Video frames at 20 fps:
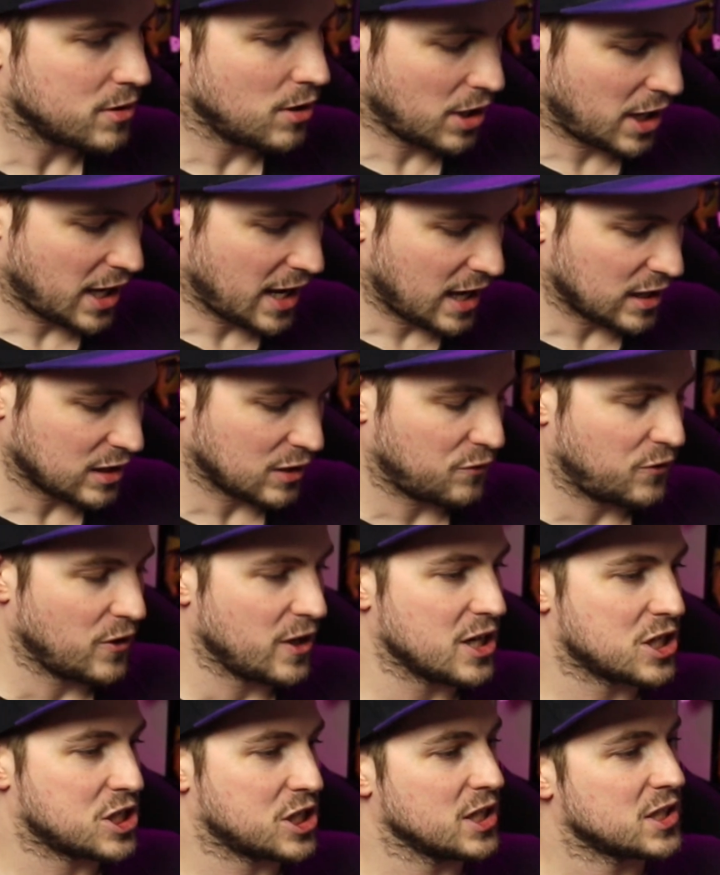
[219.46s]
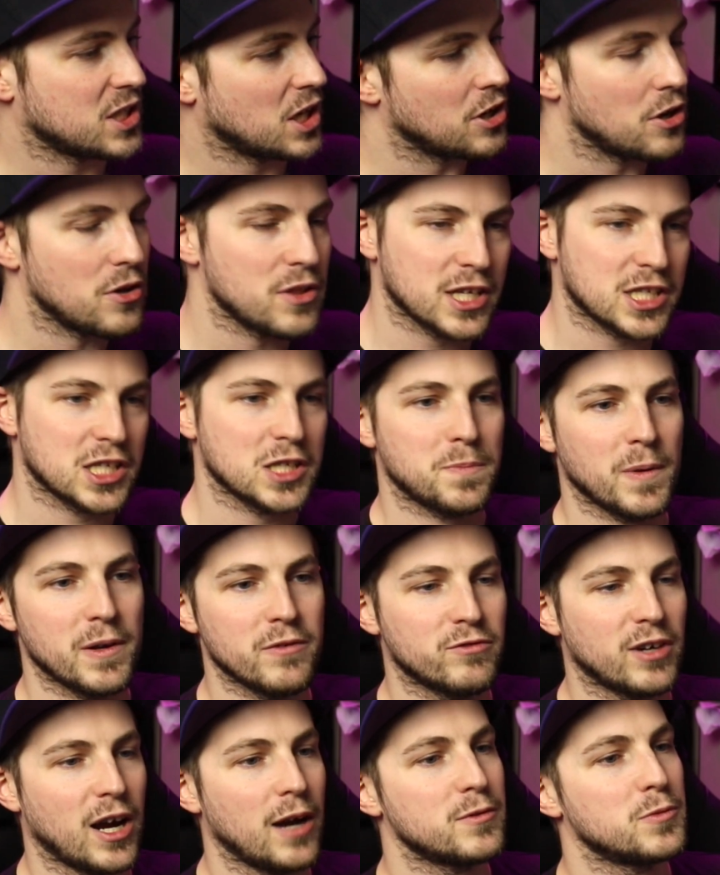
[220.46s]
looking at the finishes, I know this has
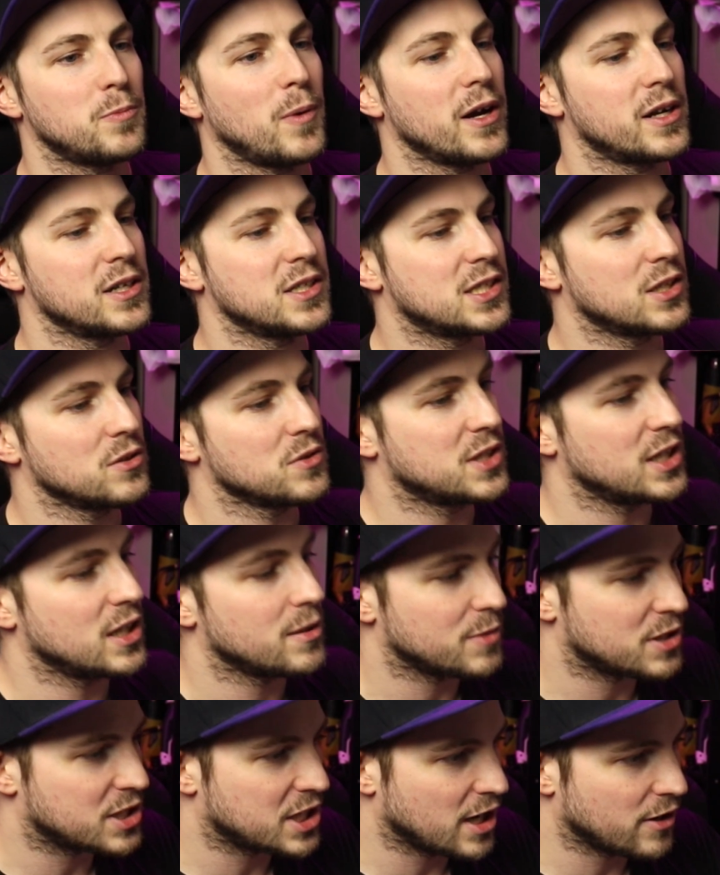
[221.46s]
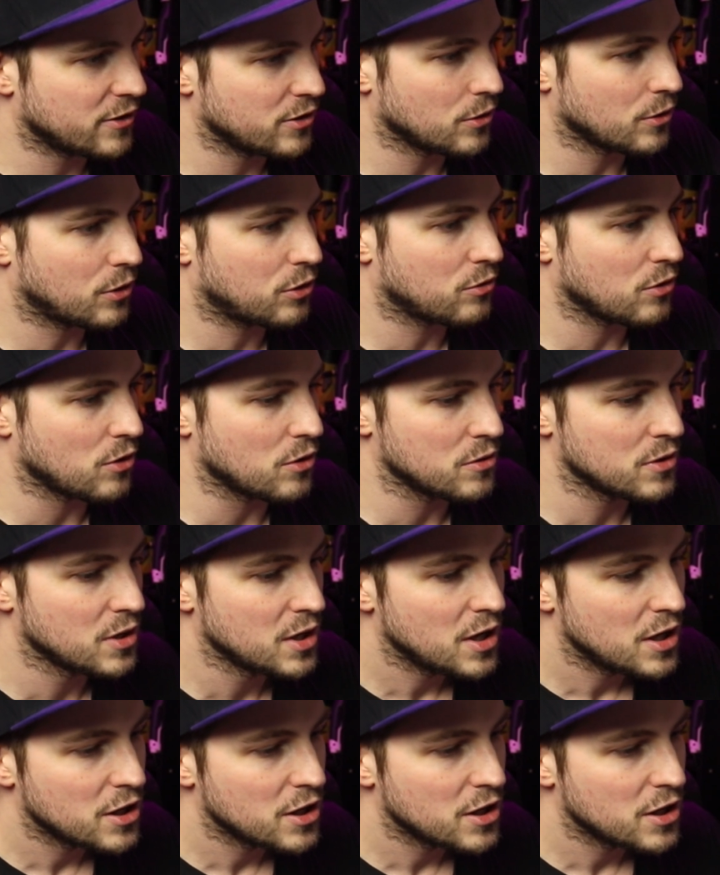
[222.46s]
been wrapped, but I can still see the material through.